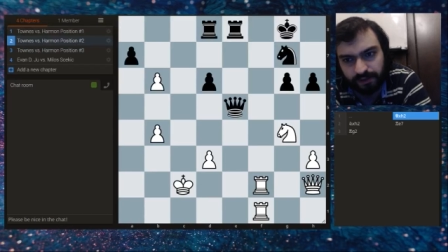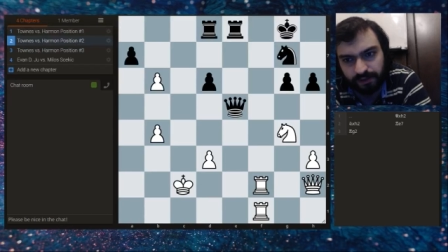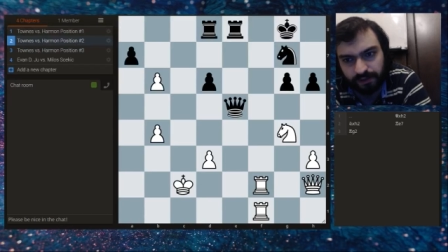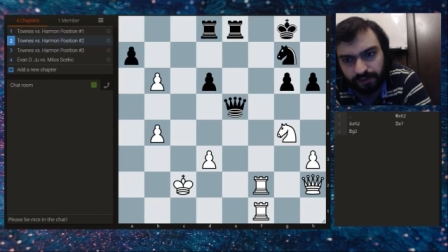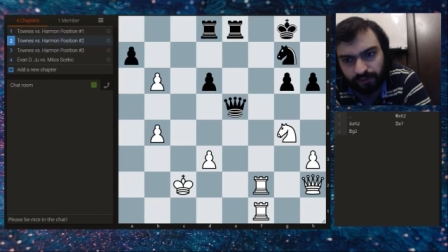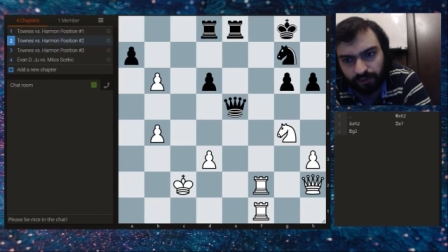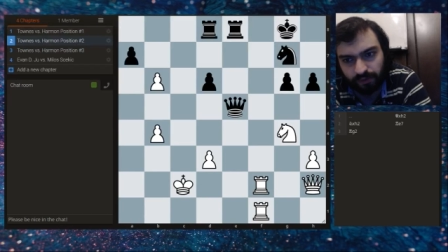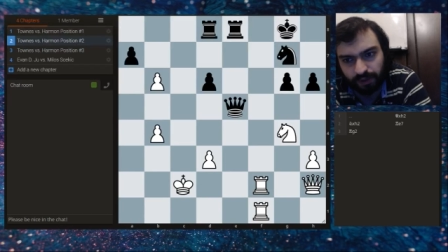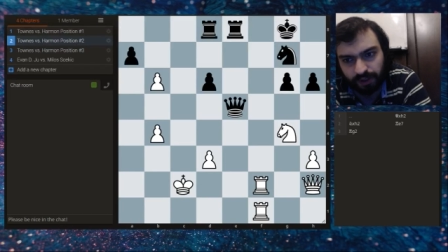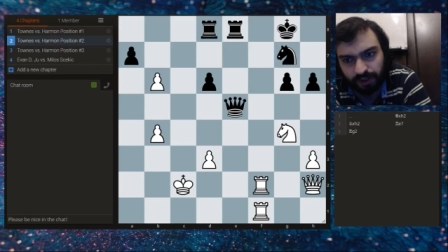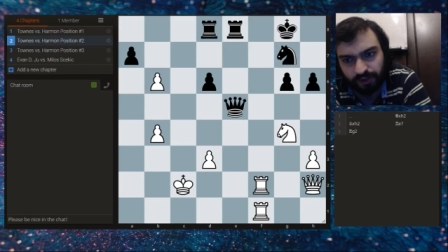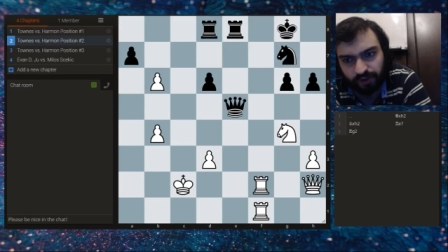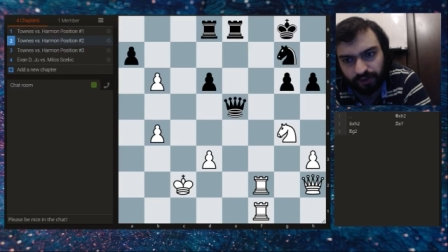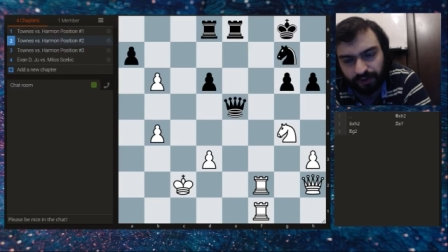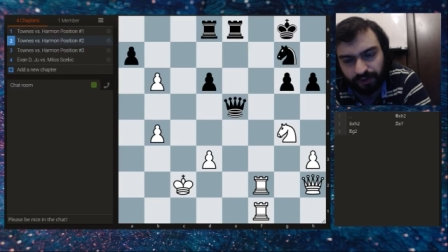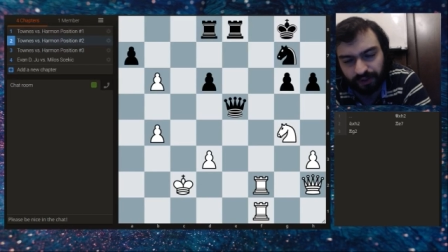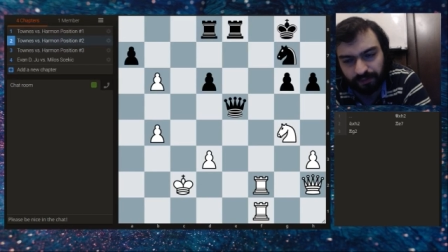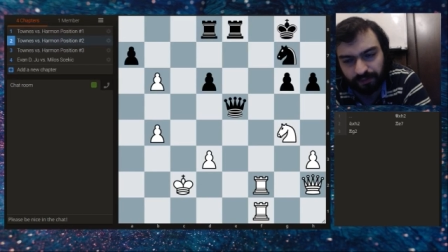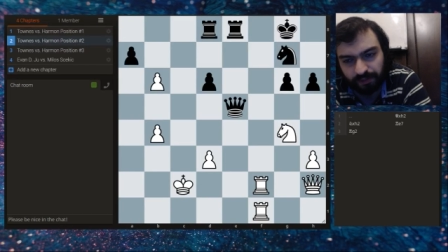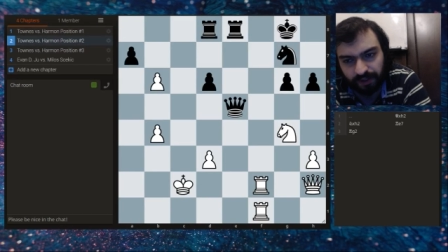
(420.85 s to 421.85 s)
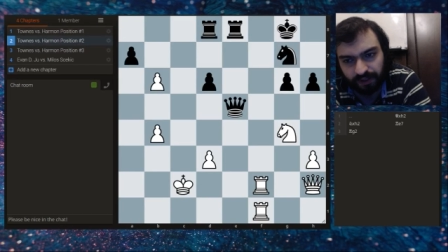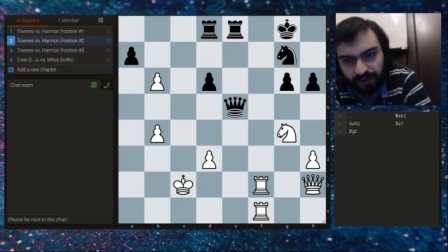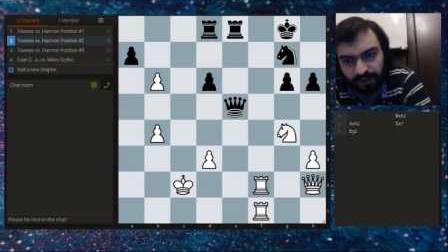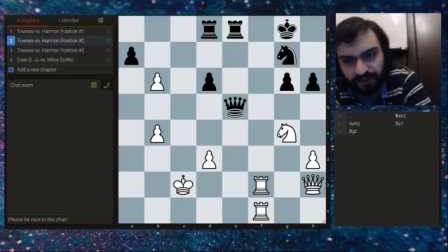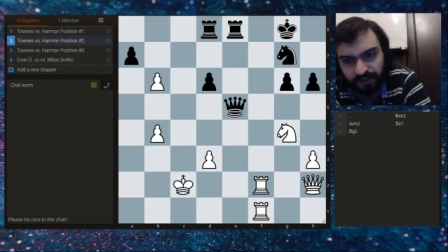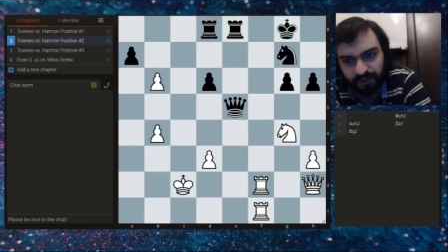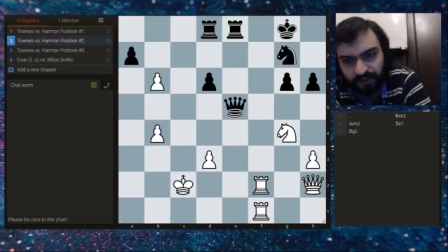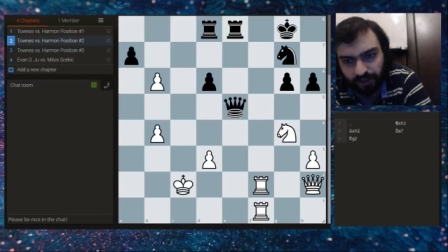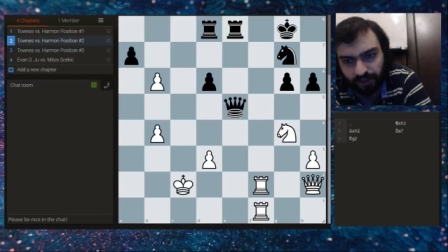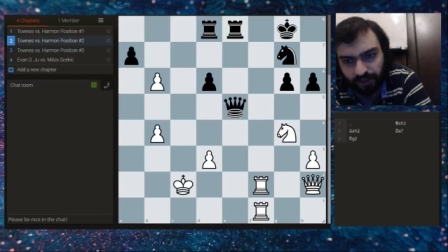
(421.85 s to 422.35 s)

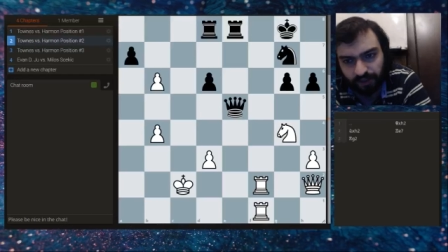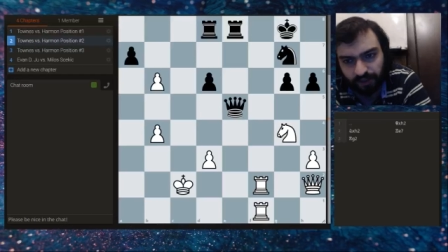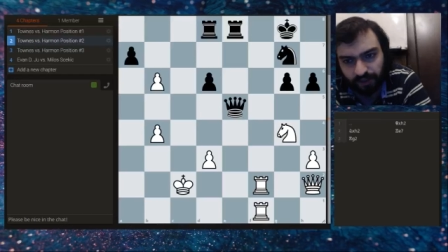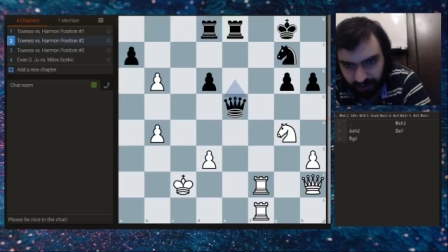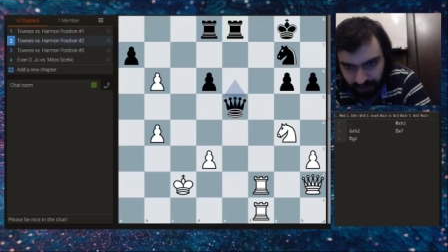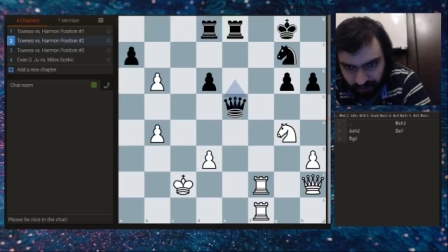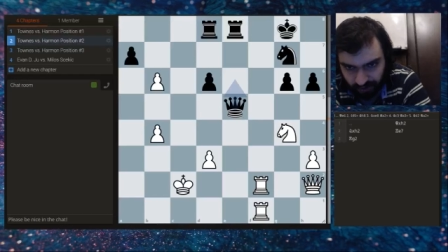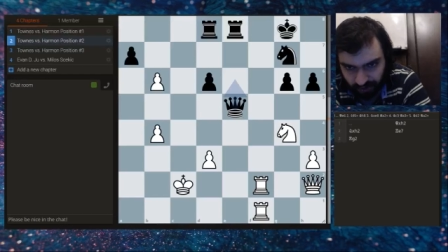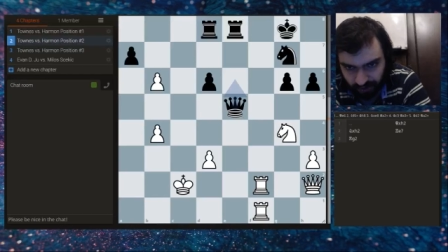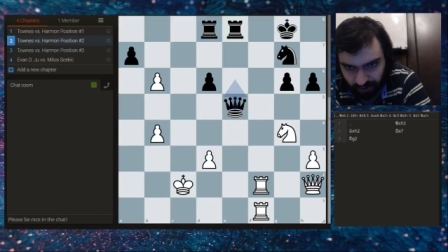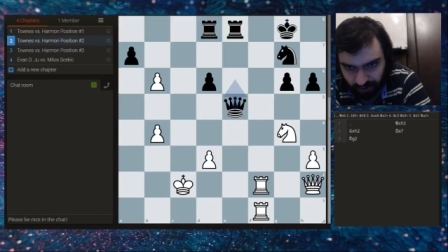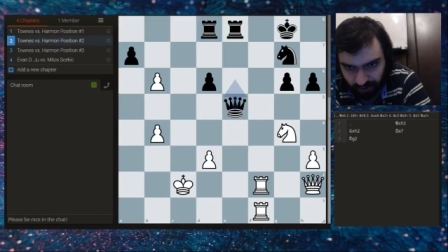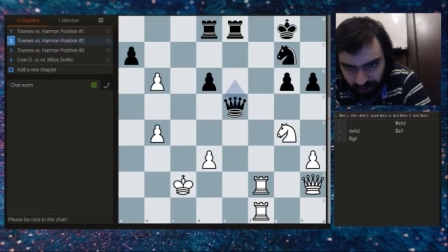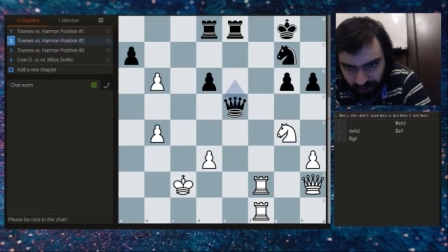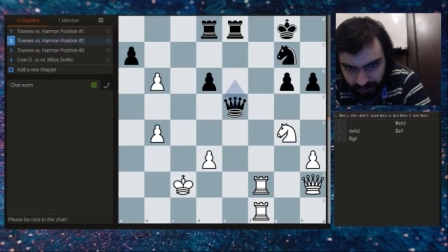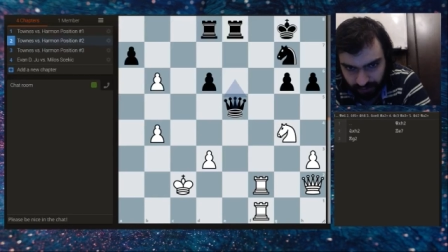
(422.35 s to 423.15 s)
Let's check with the engine.